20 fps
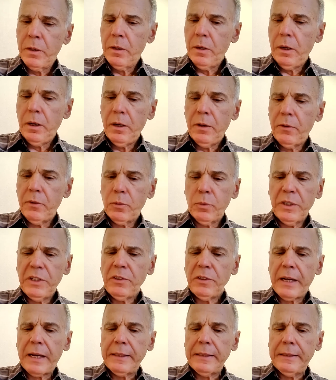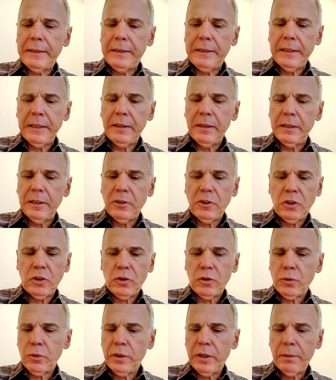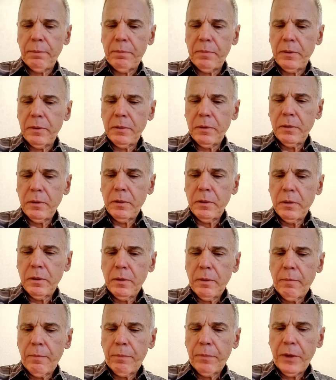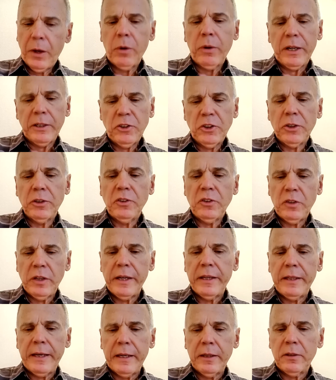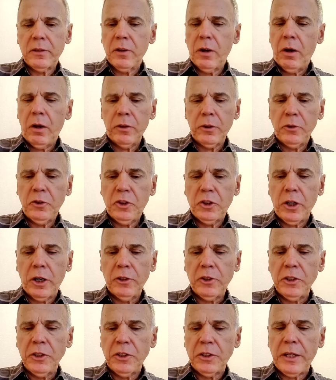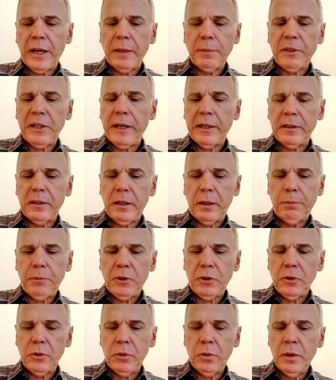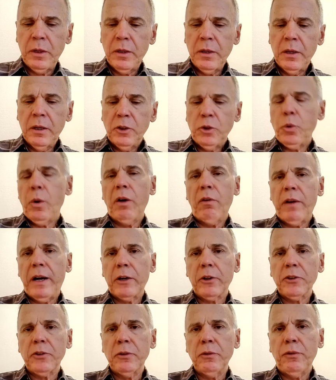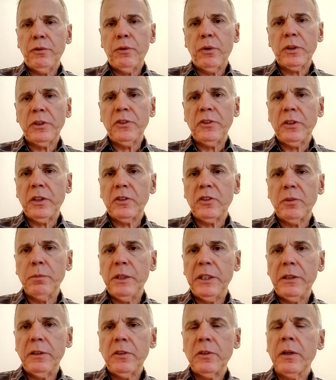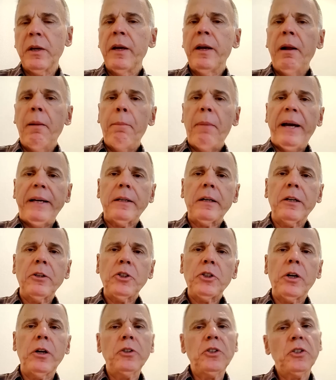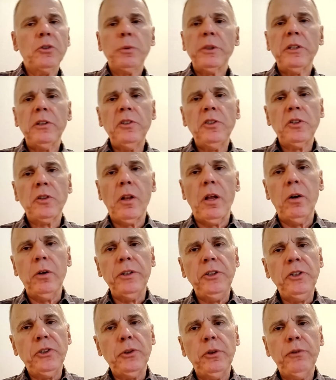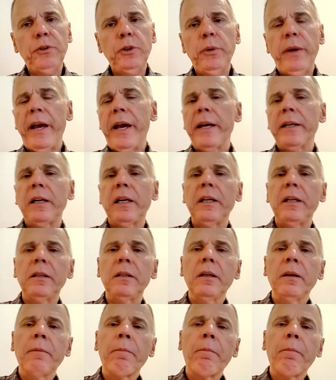The reason I did this trip, oh, and I should say that all those charging stops added up to 12 hours and 46 minutes. My car charges really slowly, so if you had a